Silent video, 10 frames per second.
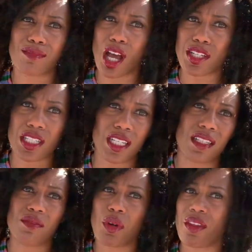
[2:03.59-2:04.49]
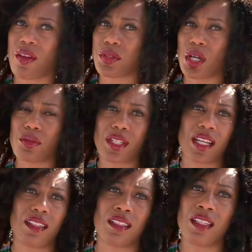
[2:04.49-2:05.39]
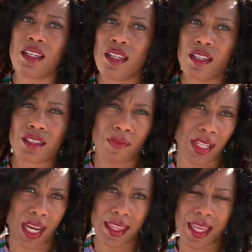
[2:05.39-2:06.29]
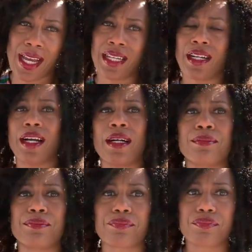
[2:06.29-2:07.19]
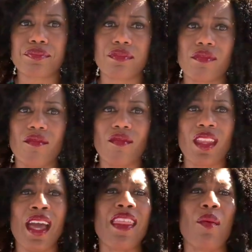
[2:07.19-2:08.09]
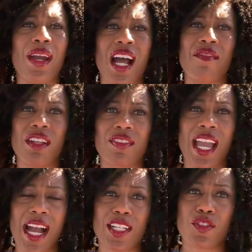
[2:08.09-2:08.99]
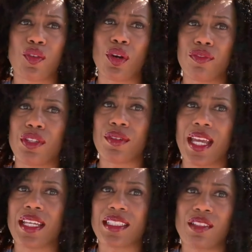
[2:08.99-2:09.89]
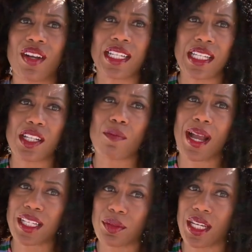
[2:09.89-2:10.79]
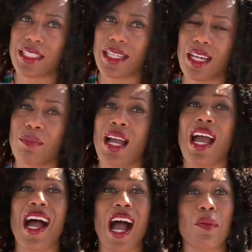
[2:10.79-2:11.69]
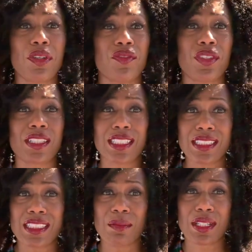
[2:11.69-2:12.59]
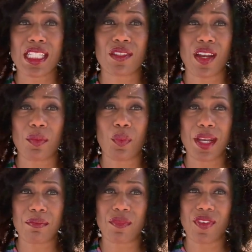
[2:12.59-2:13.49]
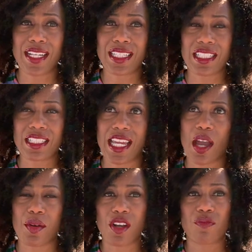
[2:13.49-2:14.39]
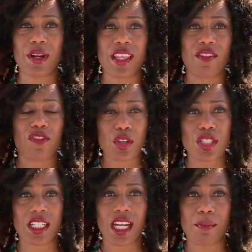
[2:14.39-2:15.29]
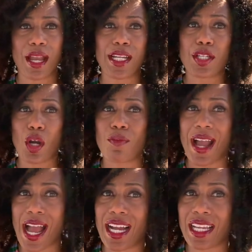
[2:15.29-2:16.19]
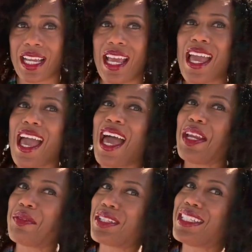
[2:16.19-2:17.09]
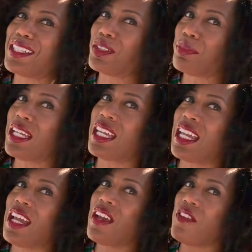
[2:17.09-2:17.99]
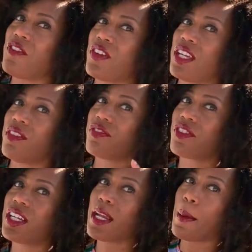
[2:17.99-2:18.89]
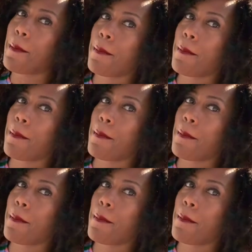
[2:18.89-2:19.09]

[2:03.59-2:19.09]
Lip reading: lodging, whether it was a hotel, something like that. And that way I'd have enough cash for a few days. And if I needed to go back to an ATM, I wouldn't feel guilty, because if I didn't take out enough money the first time, I could go back and it would still be fee-free.